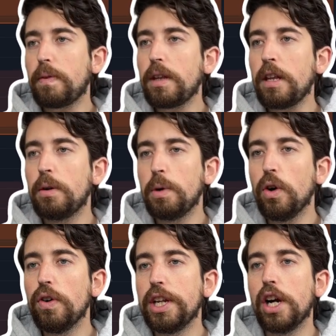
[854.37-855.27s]
We
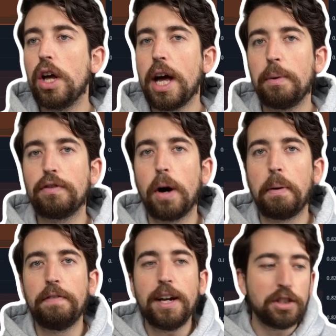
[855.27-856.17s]
already know that we've got
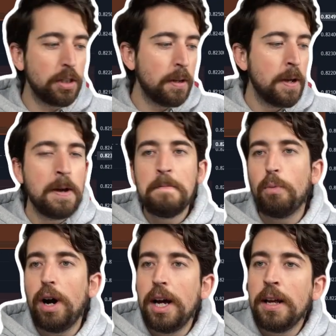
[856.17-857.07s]
perfection.
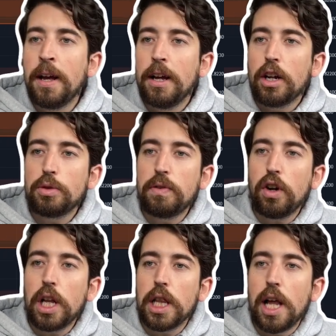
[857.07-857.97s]
Why? Because we've got a
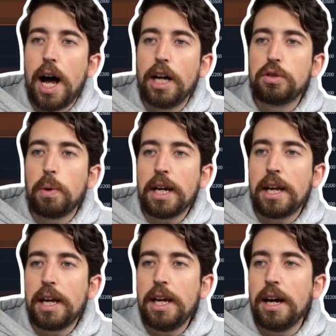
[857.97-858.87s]
large wick
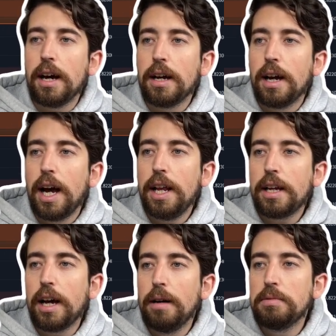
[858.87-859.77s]
here. And it
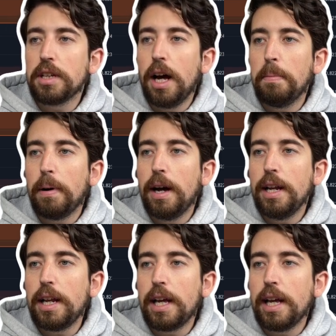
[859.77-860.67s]
comes up and it
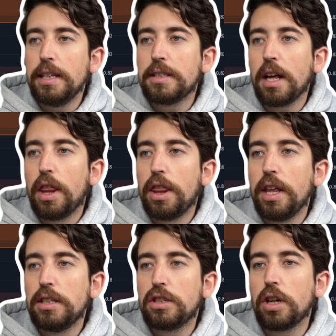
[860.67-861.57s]
hits
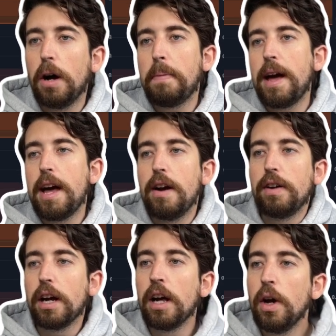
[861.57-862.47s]
this top
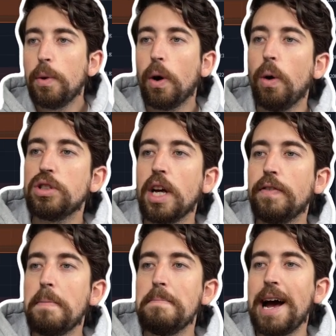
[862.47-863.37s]
area. We also have a
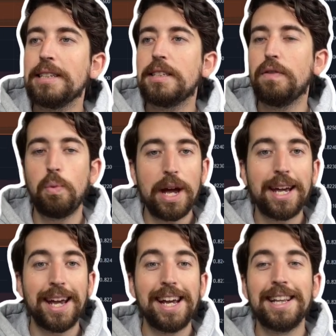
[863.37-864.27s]
massive wick
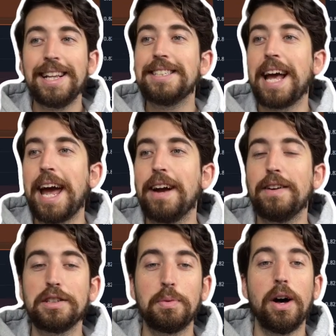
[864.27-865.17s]
in this area as
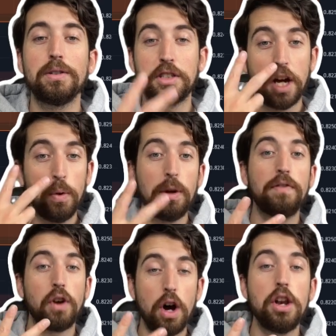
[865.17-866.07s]
well. So we've
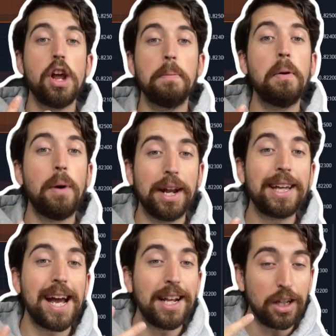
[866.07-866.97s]
got number one
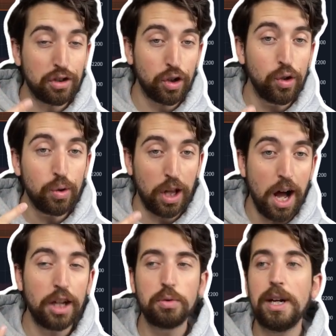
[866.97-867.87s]
again, the two
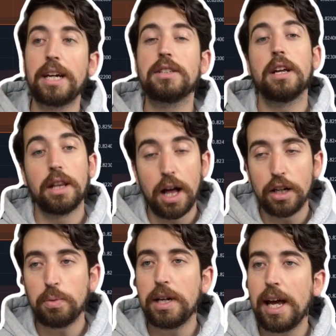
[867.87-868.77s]
large wicks, large
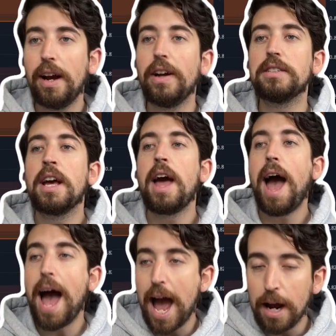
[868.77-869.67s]
wick areas.
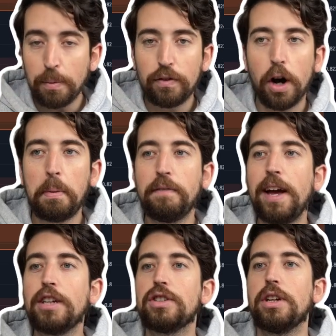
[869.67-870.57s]
And we've got
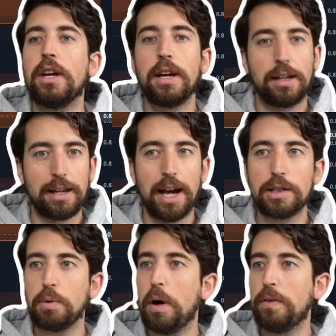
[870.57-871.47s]
perfection. Guess
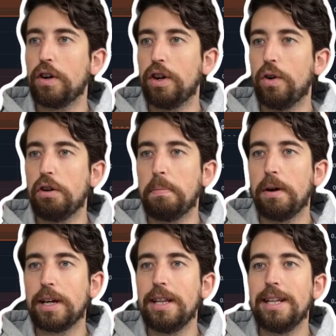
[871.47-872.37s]
what? We've got an order block
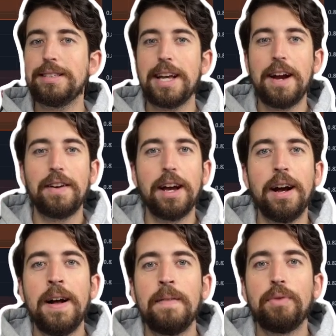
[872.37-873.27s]
in this area.
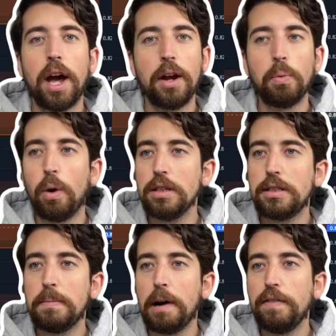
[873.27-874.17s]
And what's
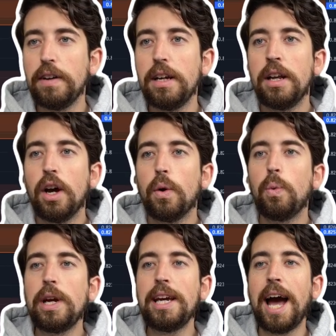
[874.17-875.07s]
above it?
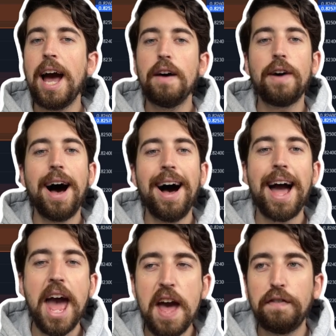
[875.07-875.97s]
We have our
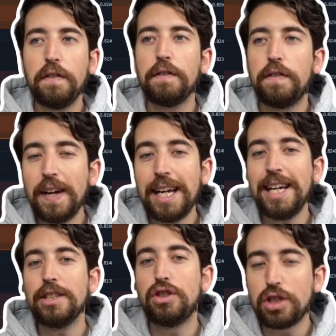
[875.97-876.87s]

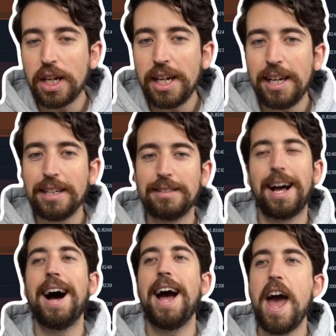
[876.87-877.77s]
FVGs,
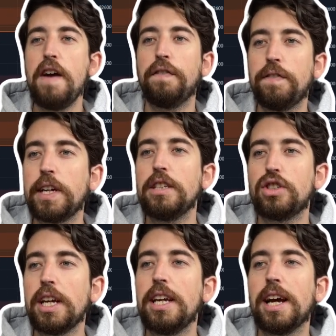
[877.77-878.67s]
our
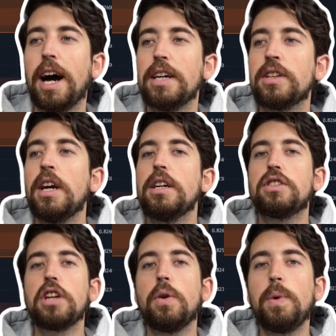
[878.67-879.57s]
FVG guys.
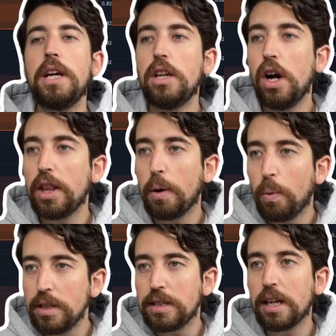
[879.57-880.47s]
So we know that
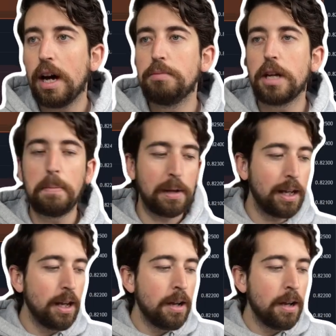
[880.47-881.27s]
once it comes up here,